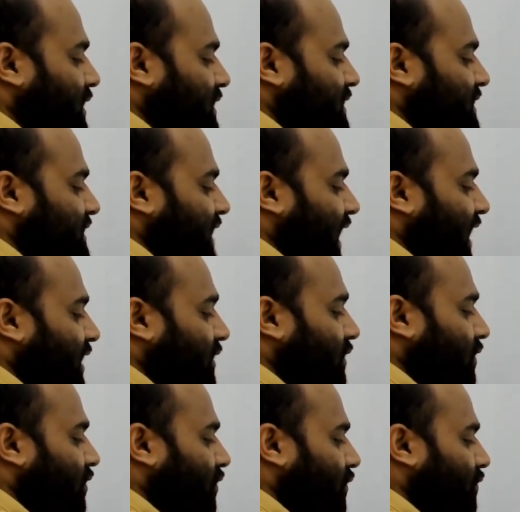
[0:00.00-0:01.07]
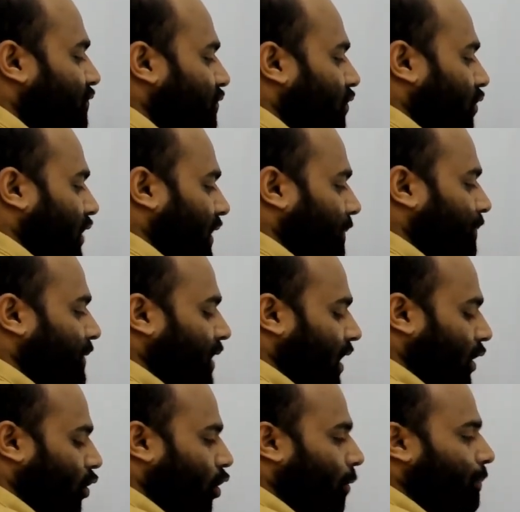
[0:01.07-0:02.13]
Sine 4A. I
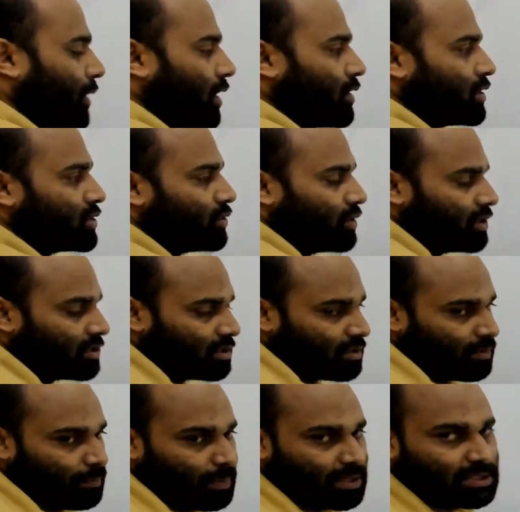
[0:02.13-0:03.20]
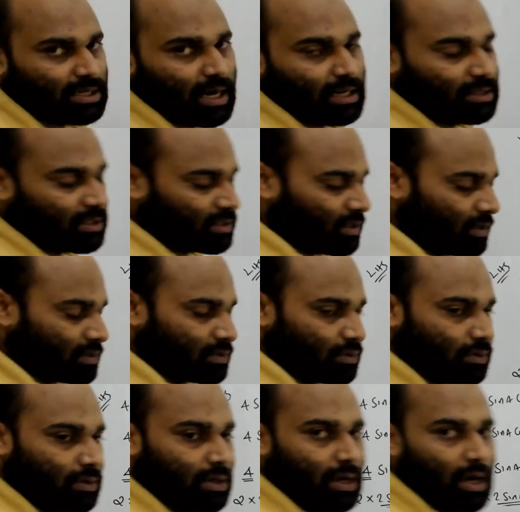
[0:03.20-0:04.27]
hope you understood it. Please write this also.
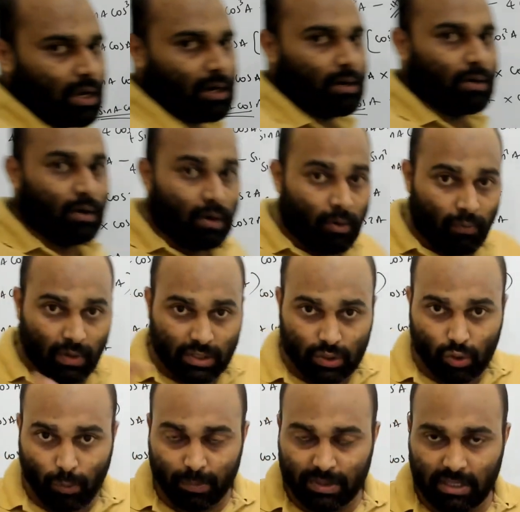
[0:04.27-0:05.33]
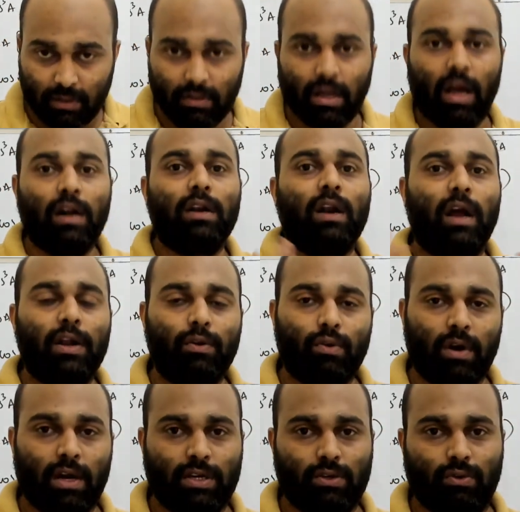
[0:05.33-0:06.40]
And first to observe and try to
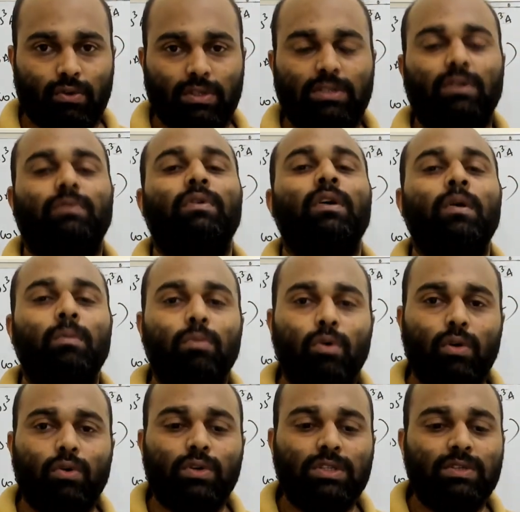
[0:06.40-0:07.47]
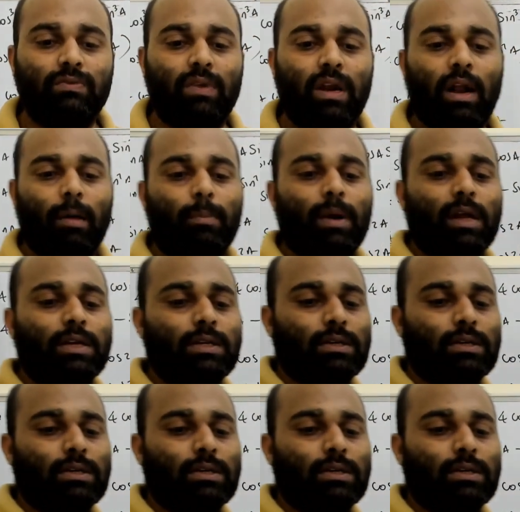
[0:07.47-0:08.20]
write yourself. More question will update.